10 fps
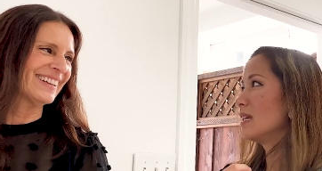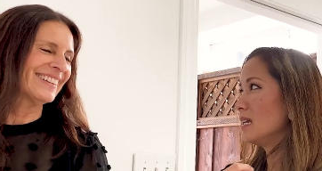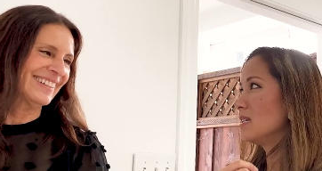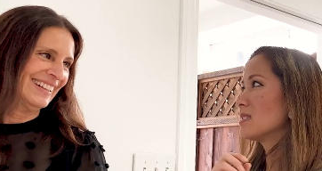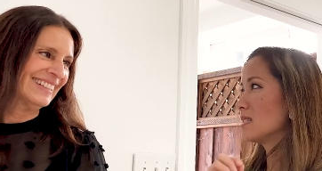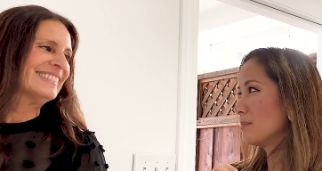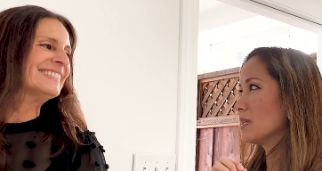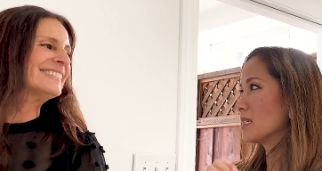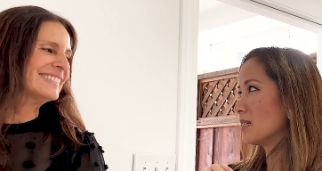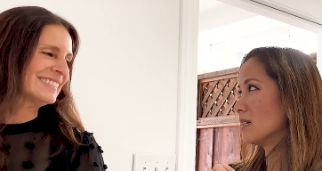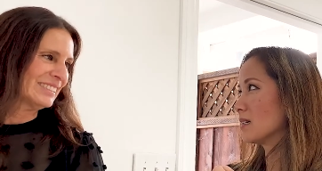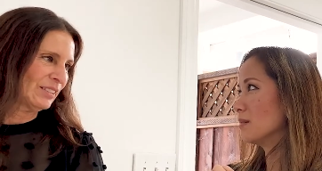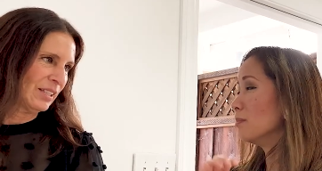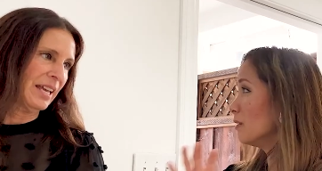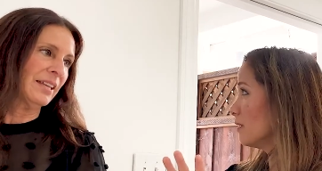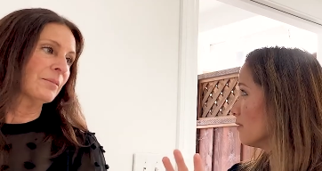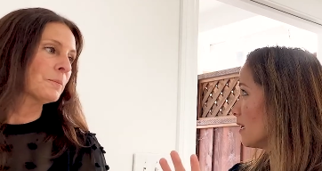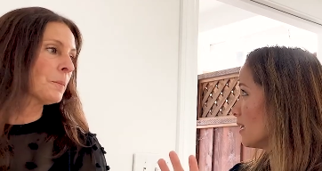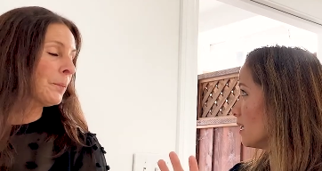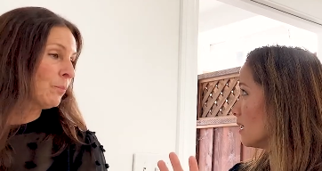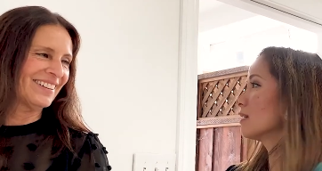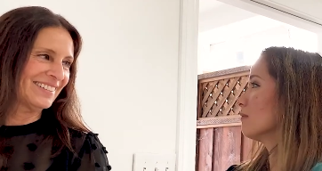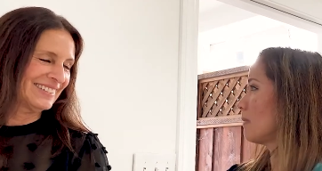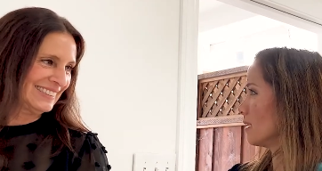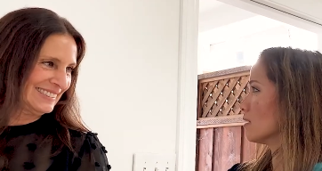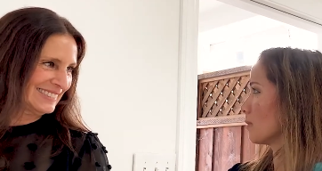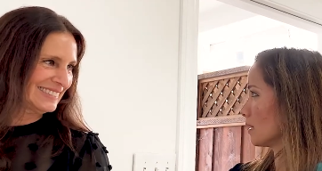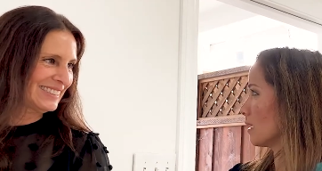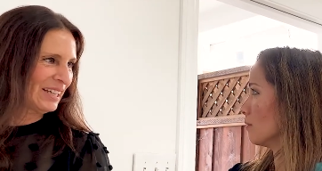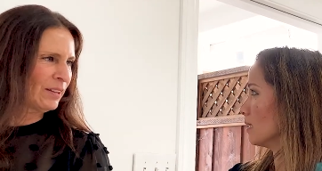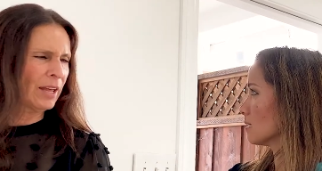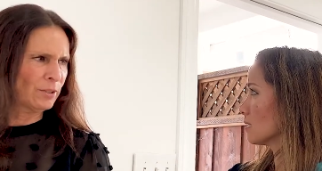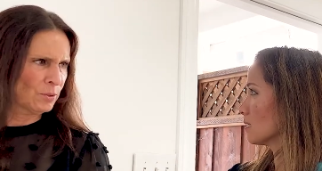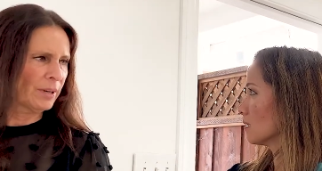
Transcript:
Speaker 1: Clean, seamless look. Yeah. Move in ready. Let's give buyers what they want. That's